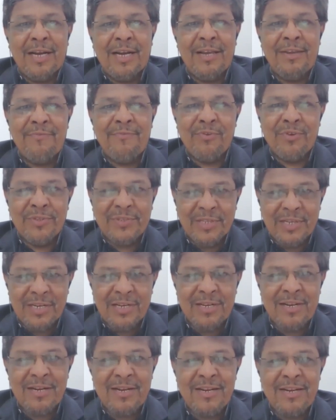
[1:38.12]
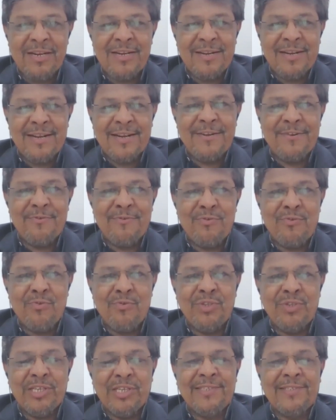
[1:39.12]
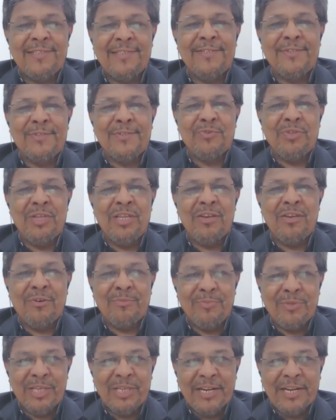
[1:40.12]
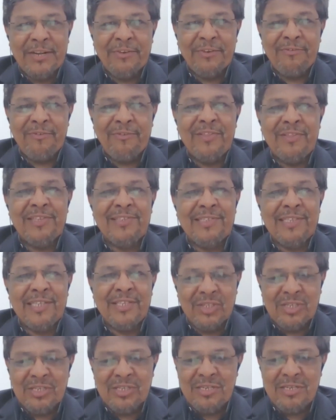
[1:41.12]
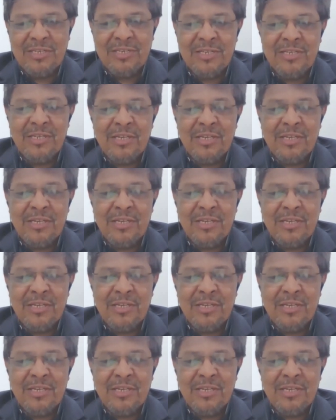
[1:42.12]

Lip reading: I would certainly try to do justice to the objective of this session,